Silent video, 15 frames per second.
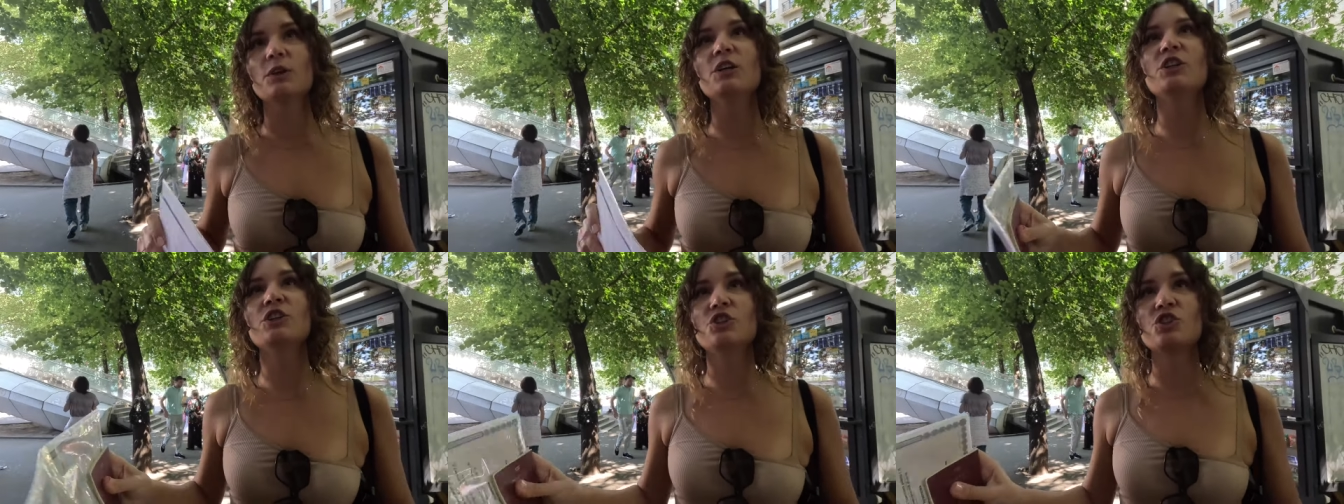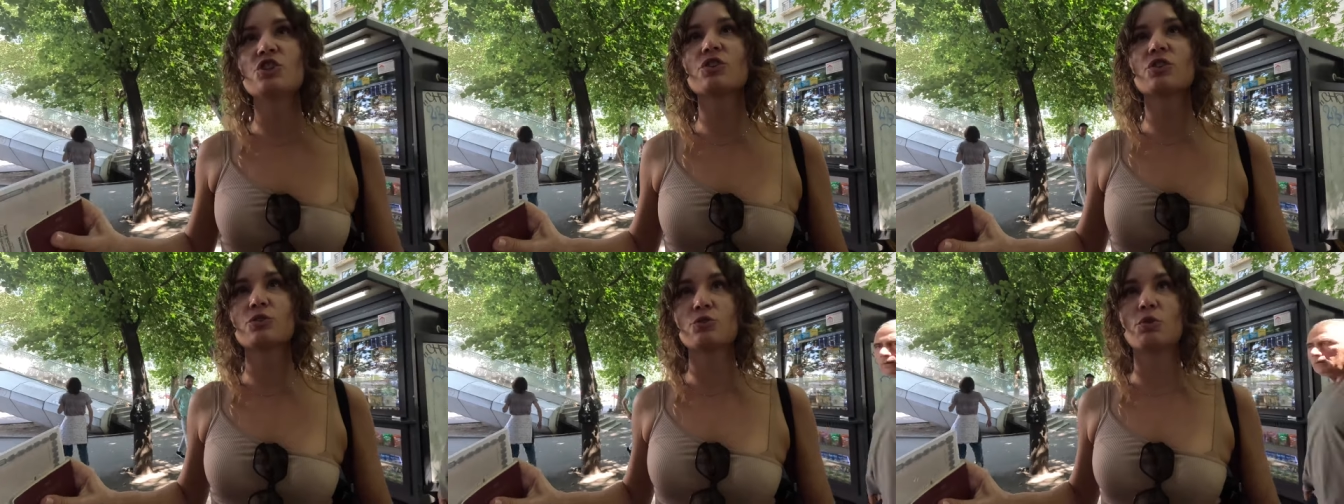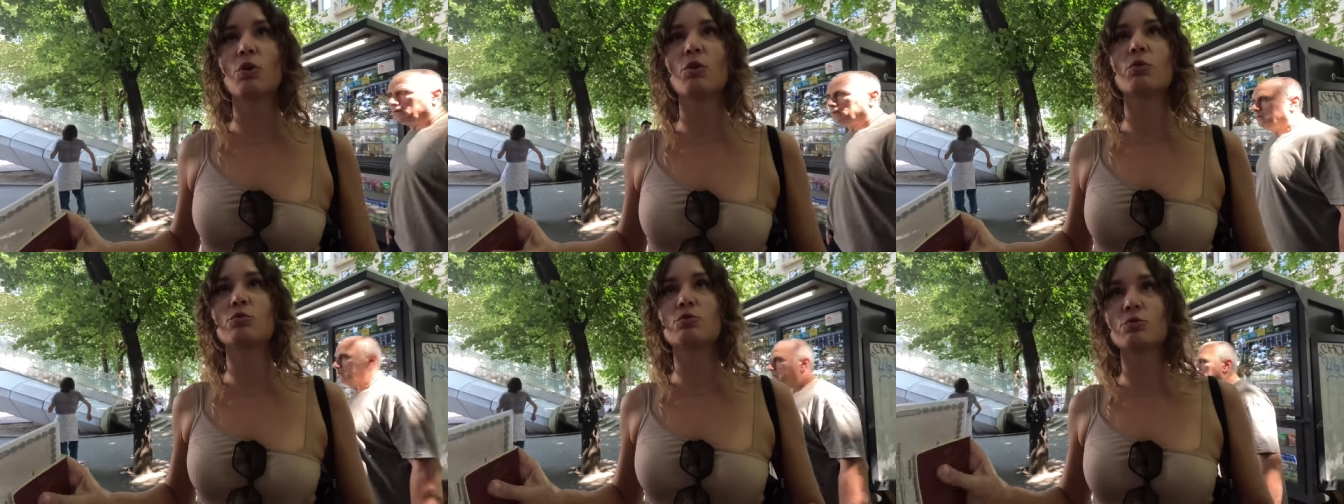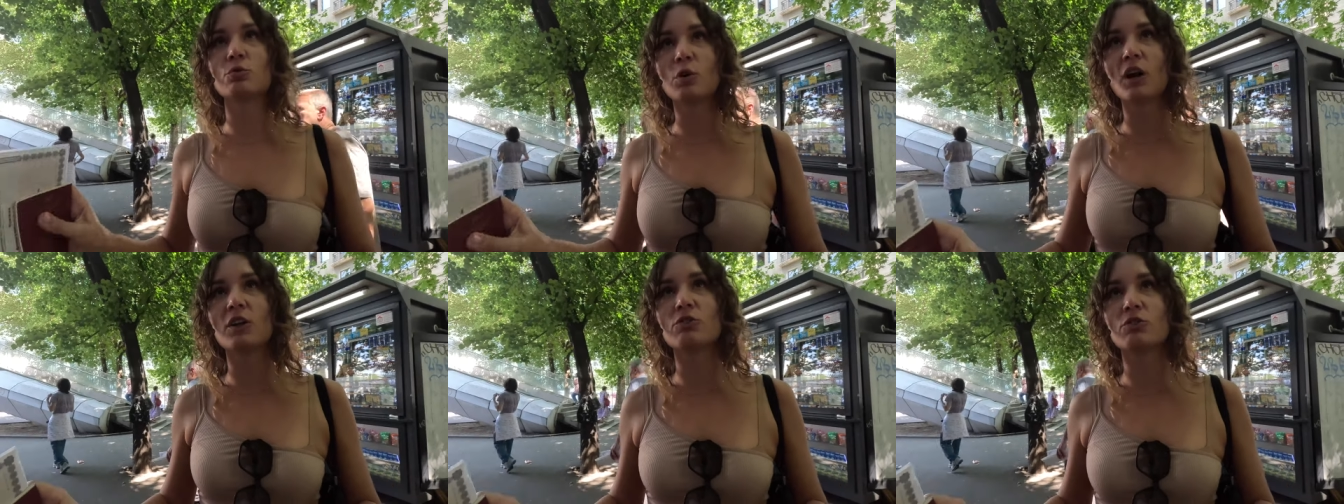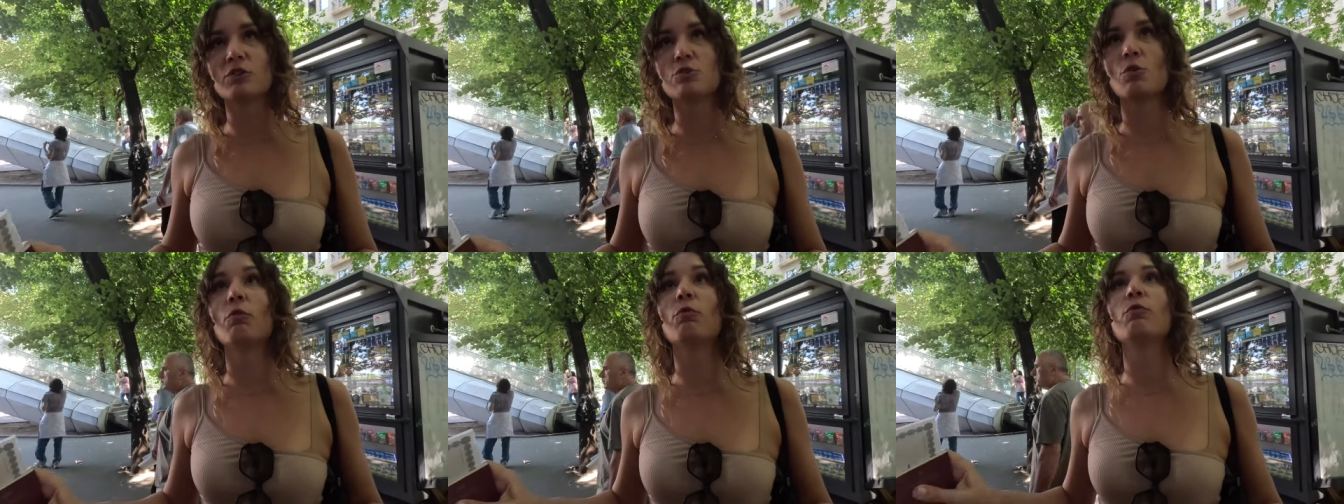each so 200
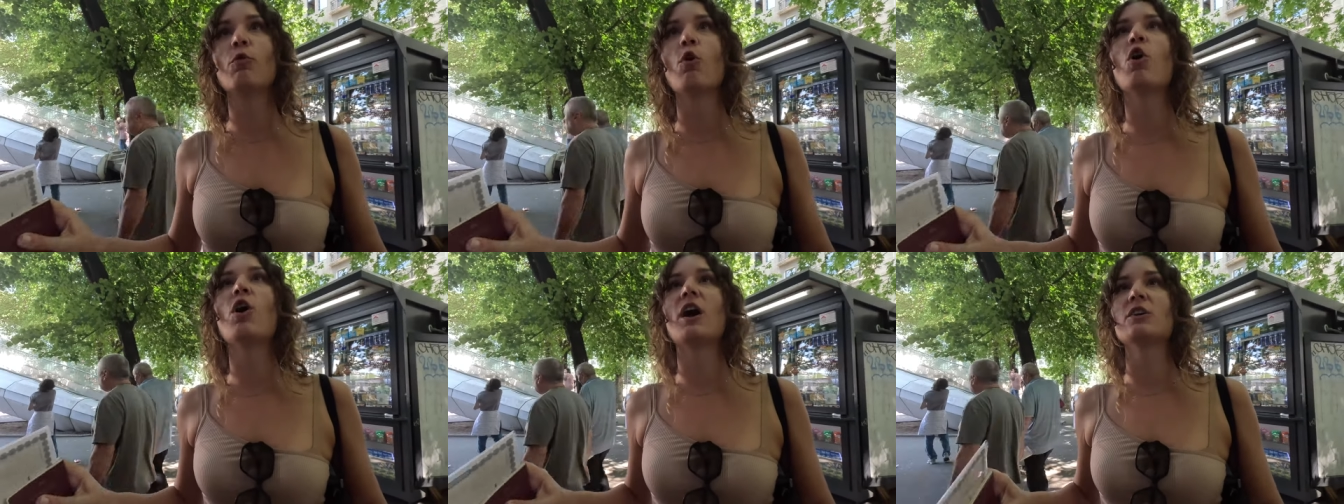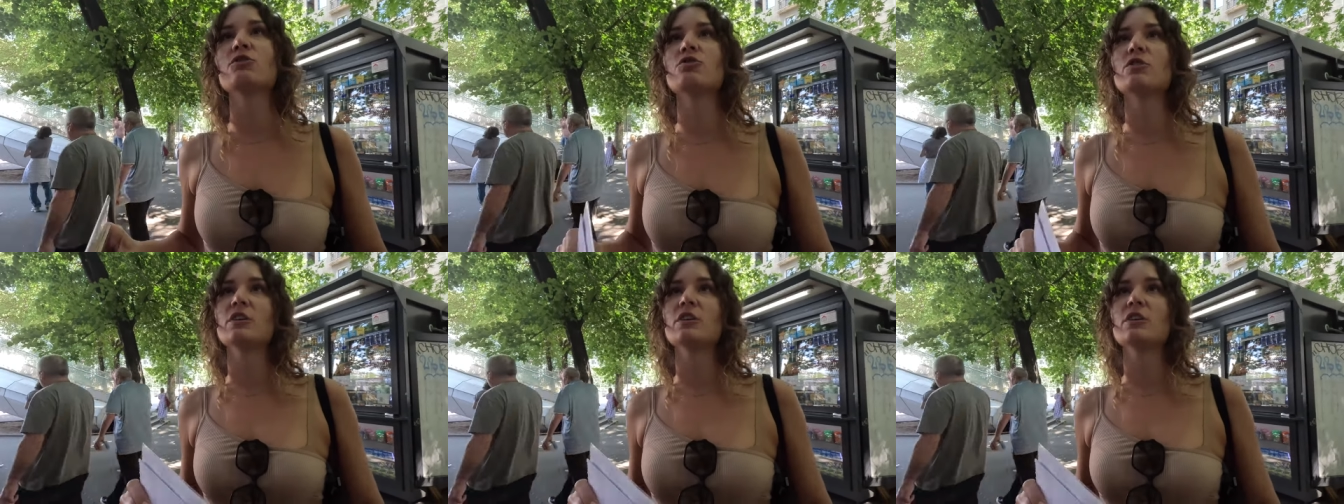so 400